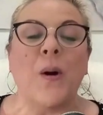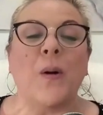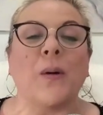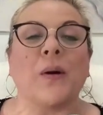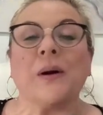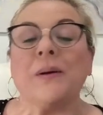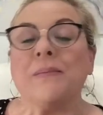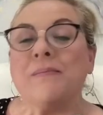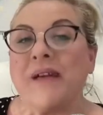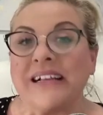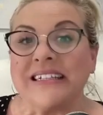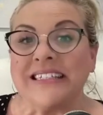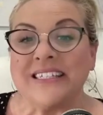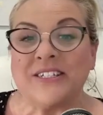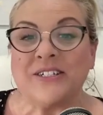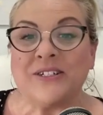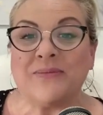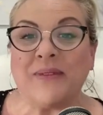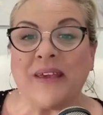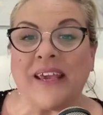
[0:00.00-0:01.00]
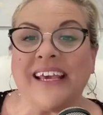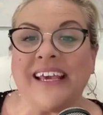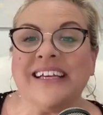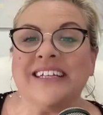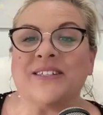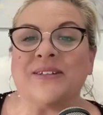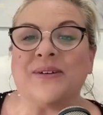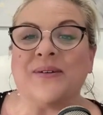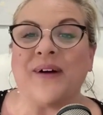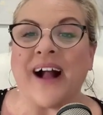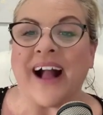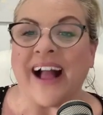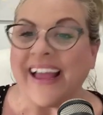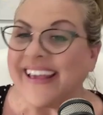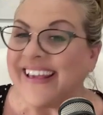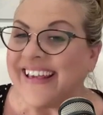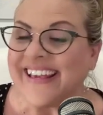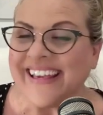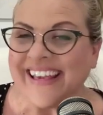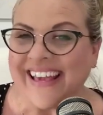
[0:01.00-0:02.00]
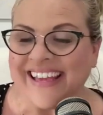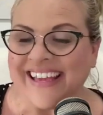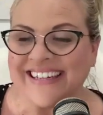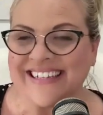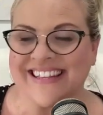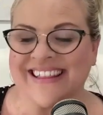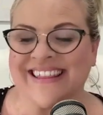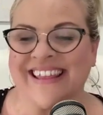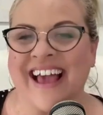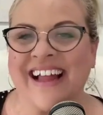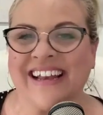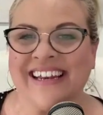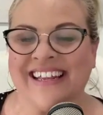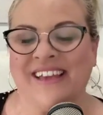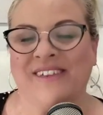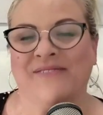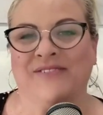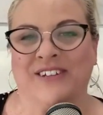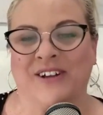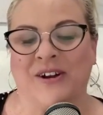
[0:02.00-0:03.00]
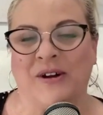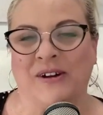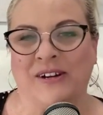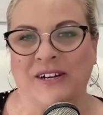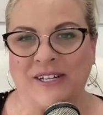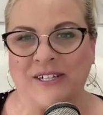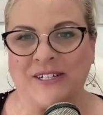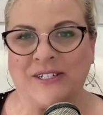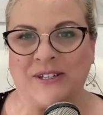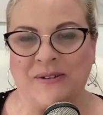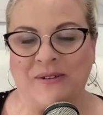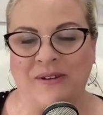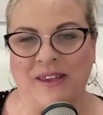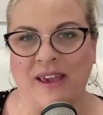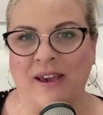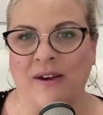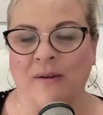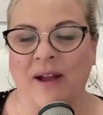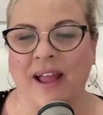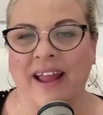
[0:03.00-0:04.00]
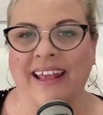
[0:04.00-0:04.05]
or message me so I can get that gift card to you.